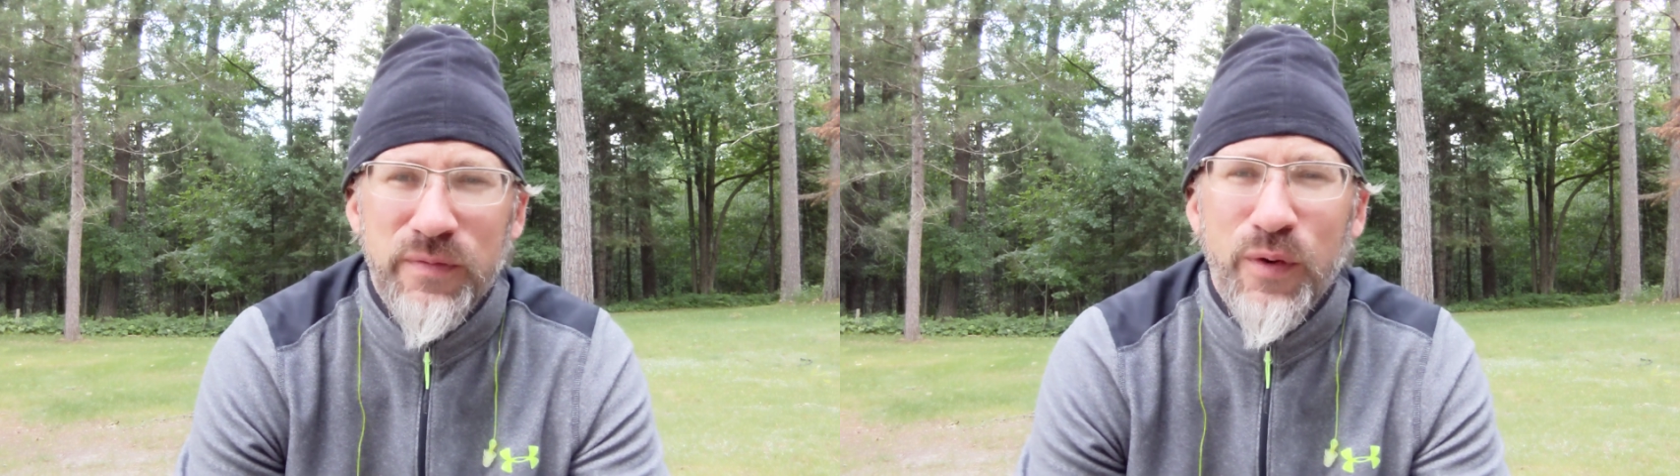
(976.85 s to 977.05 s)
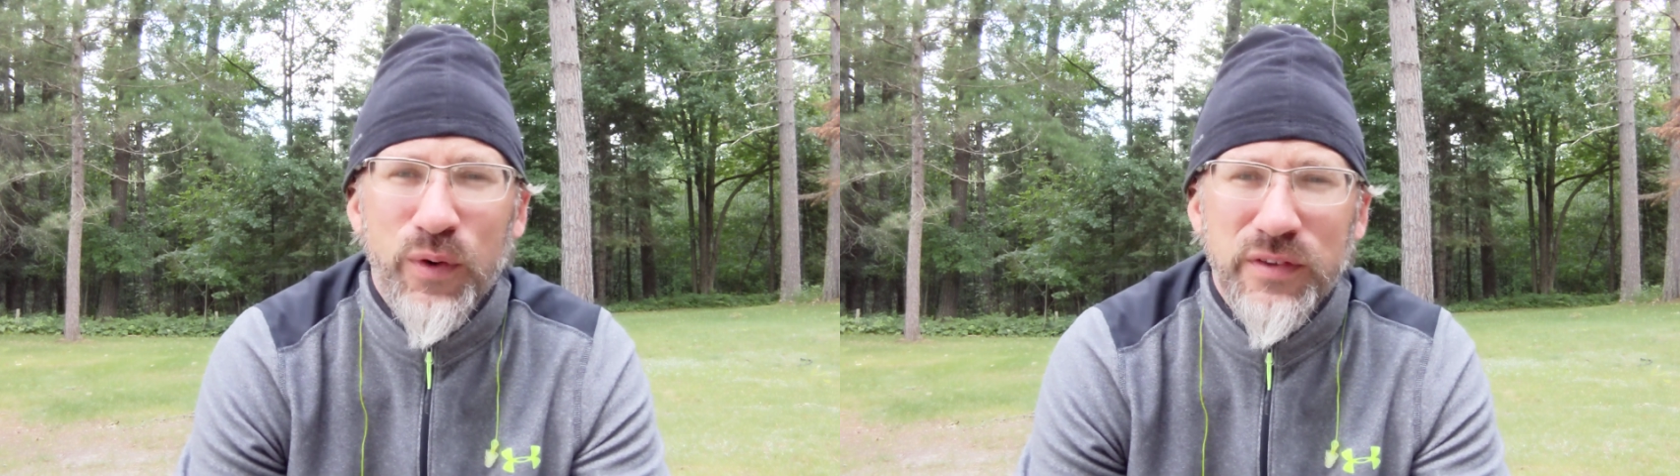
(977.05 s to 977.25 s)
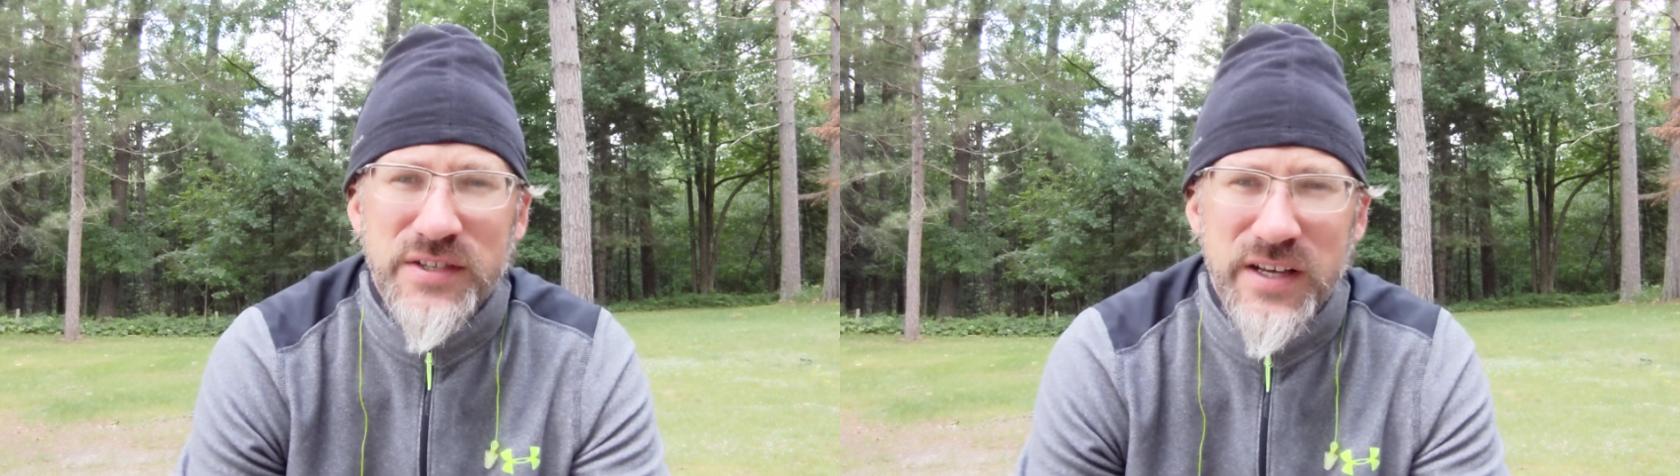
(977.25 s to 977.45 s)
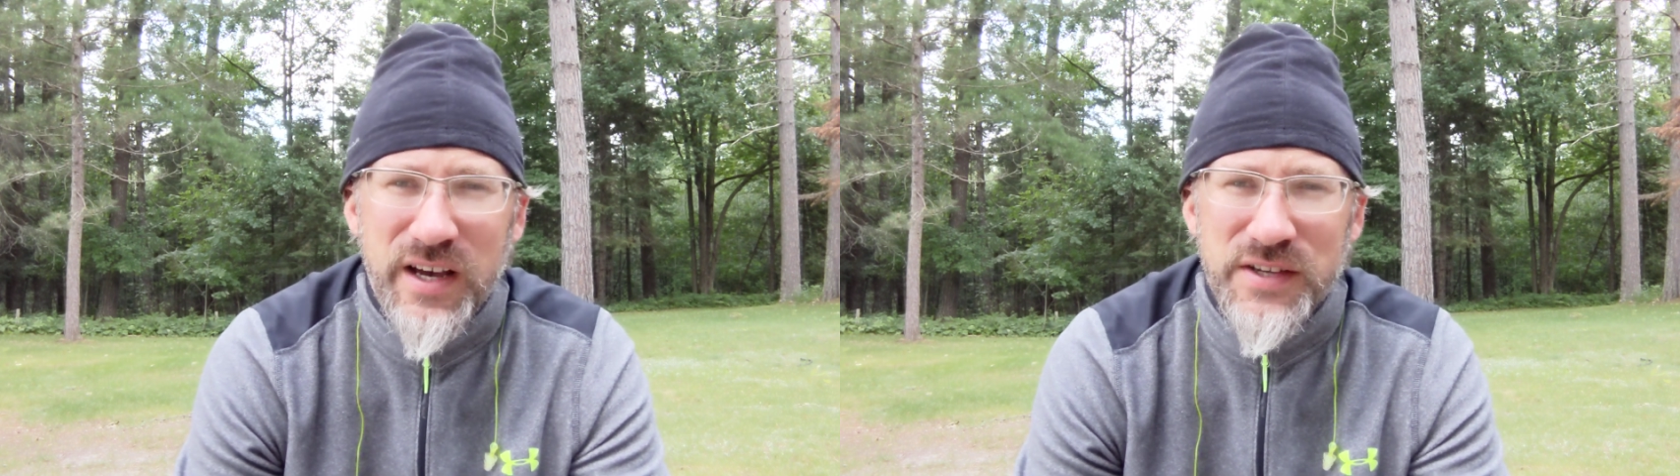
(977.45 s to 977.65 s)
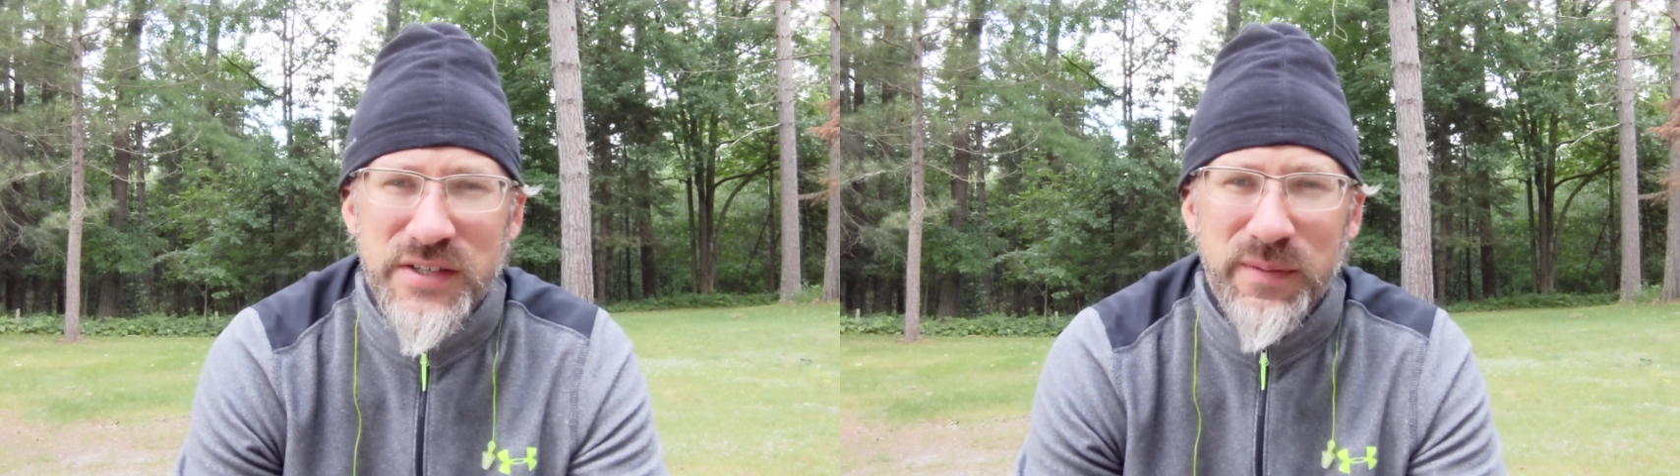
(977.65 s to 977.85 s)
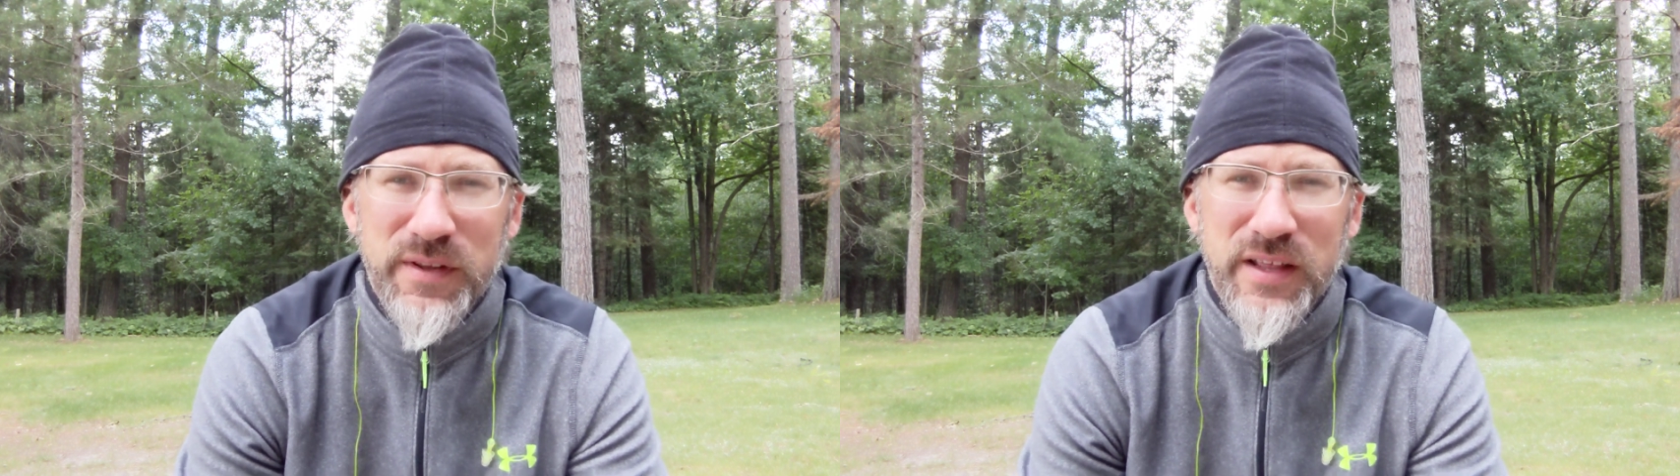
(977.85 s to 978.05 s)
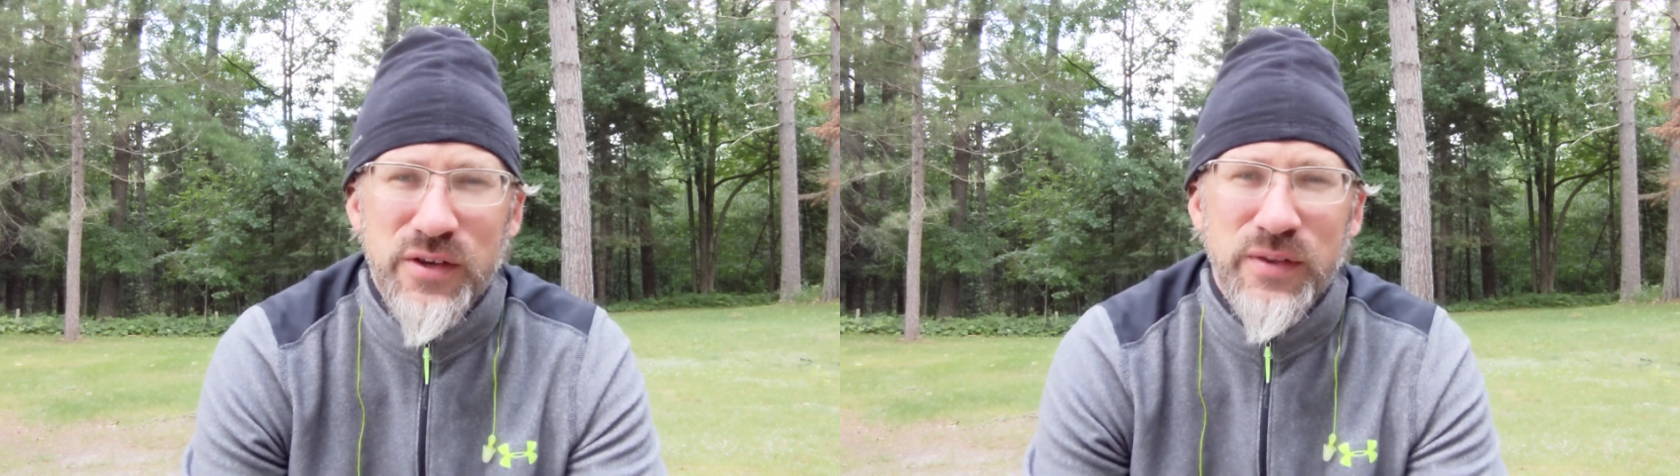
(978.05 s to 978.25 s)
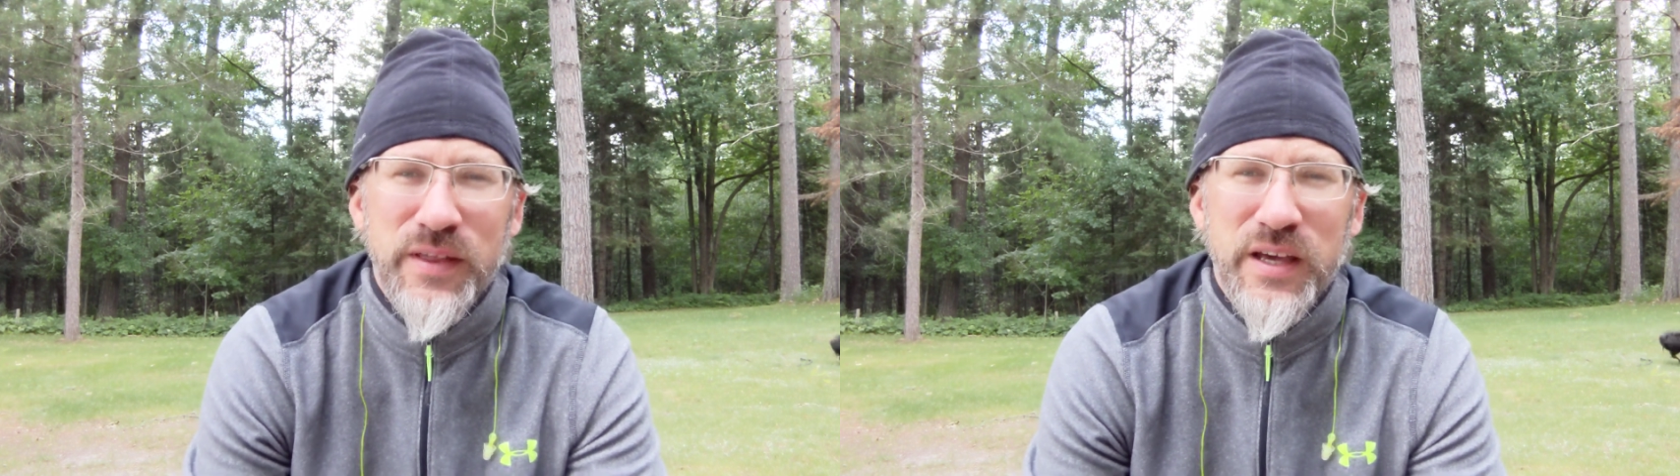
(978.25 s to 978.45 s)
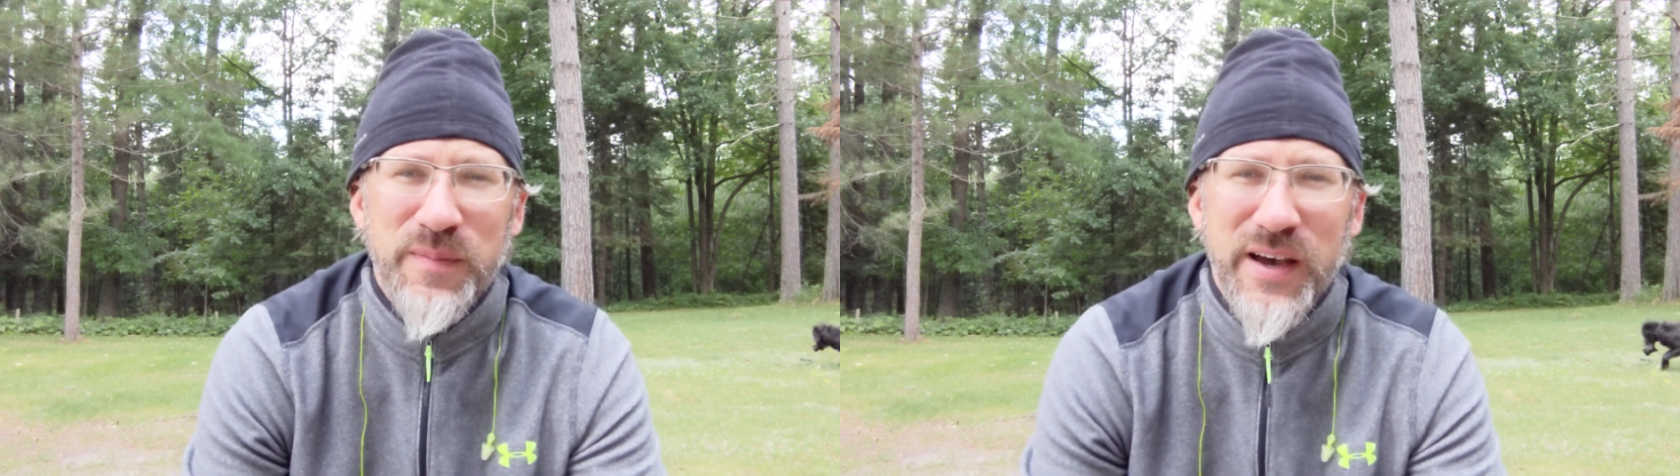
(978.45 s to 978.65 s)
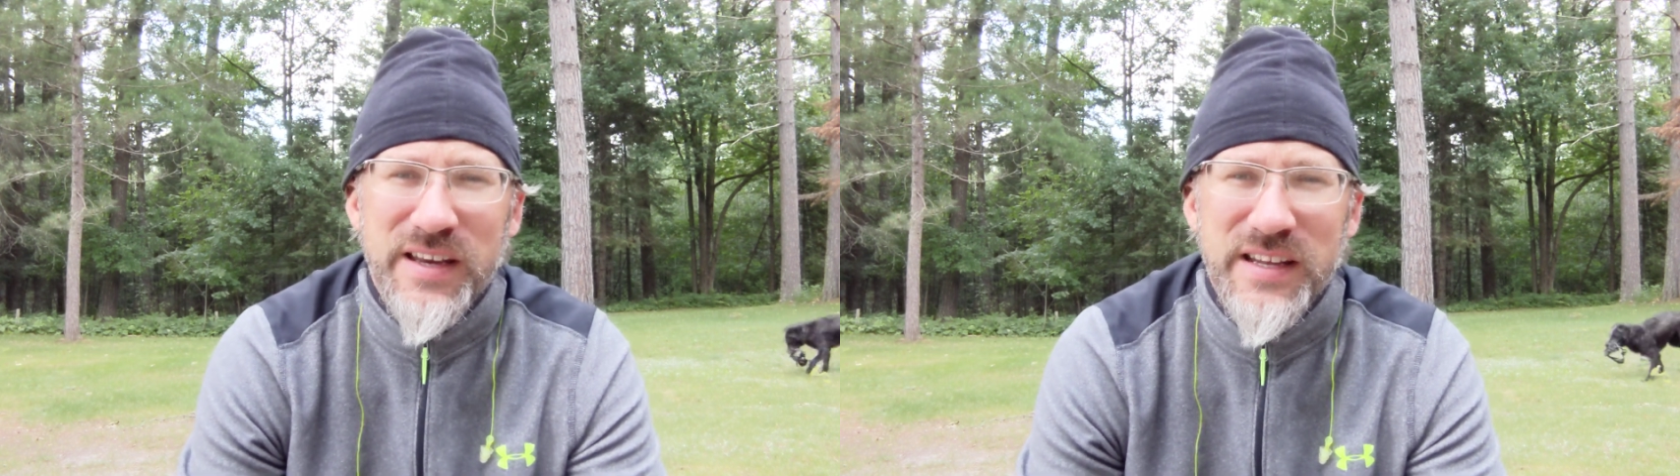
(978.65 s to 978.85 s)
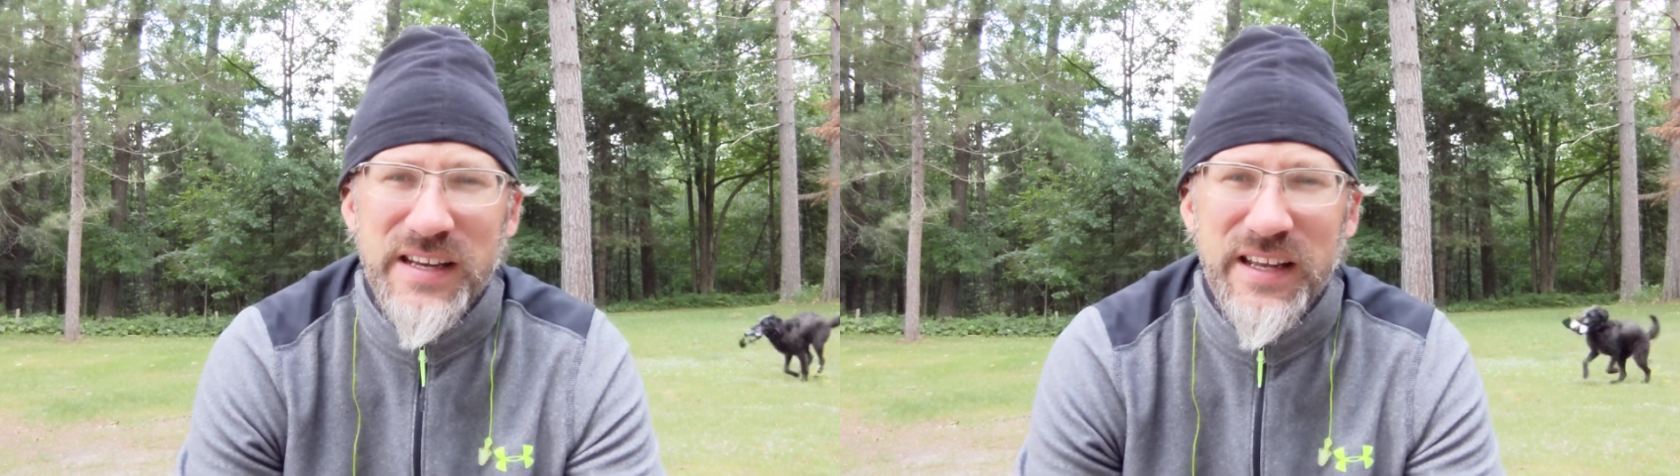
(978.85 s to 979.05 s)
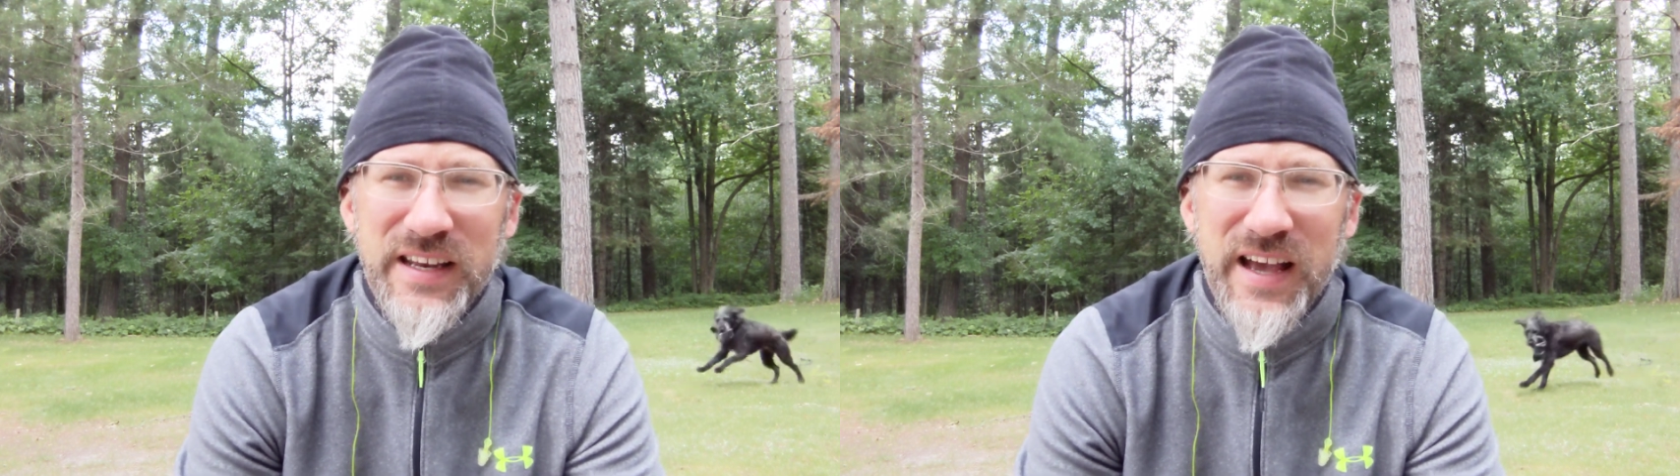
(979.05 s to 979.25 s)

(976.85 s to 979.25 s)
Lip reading: Forward this on to somebody that you think might need it.